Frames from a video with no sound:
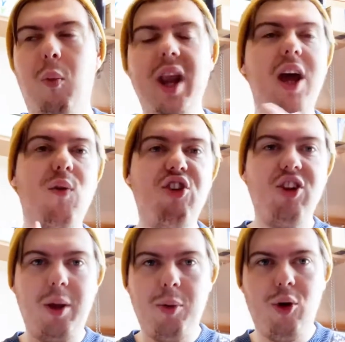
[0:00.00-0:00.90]
when I
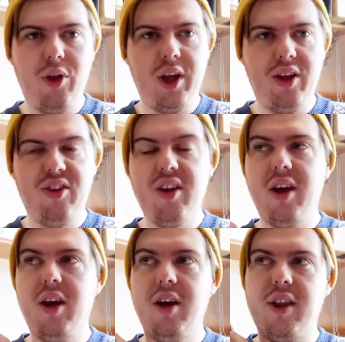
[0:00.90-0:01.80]
originally bought these,
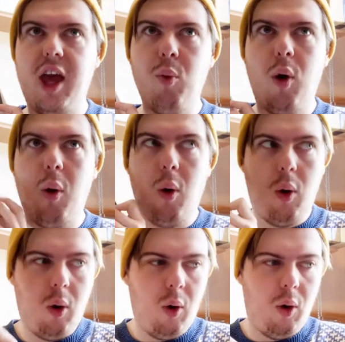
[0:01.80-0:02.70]
they were
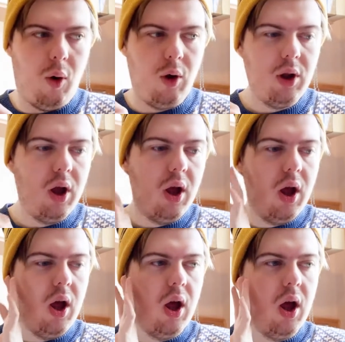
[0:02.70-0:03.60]
all
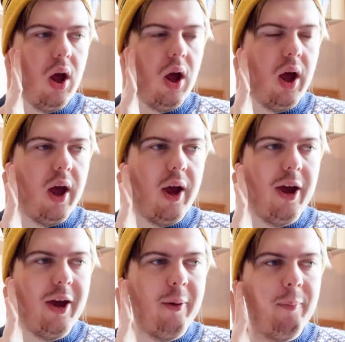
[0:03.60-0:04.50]

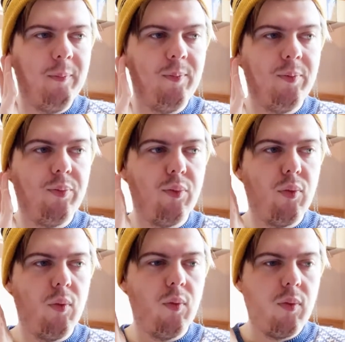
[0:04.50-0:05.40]
only
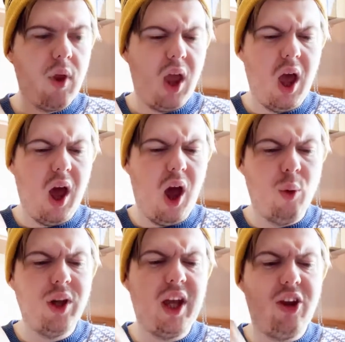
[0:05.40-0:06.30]

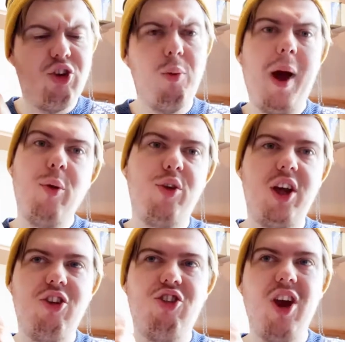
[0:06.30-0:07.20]
£2
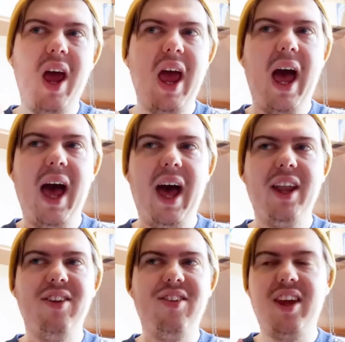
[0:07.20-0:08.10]
each.
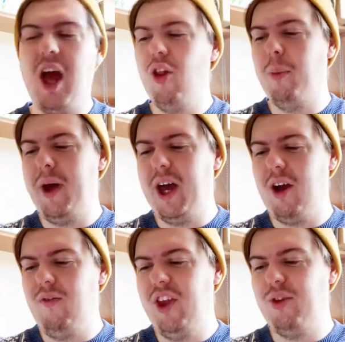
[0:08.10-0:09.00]
And yeah, on the
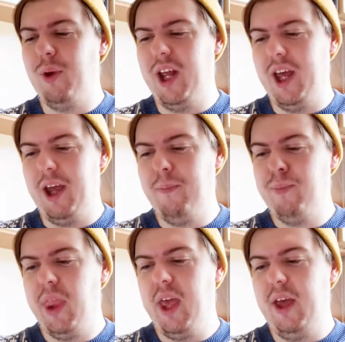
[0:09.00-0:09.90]
back of this one here,
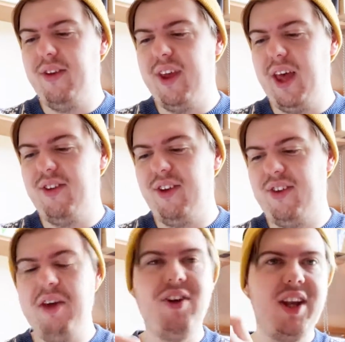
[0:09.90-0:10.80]
it says
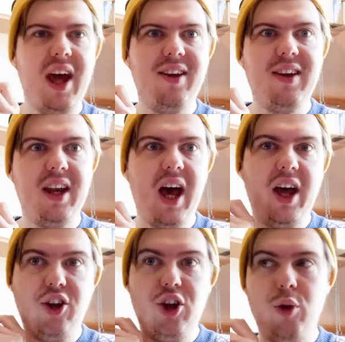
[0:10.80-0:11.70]

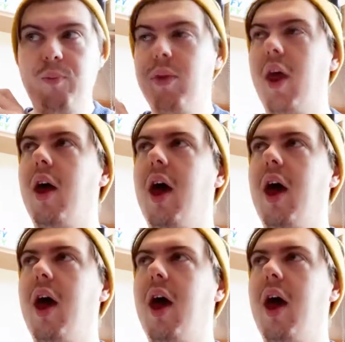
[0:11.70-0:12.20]
£7.99 new.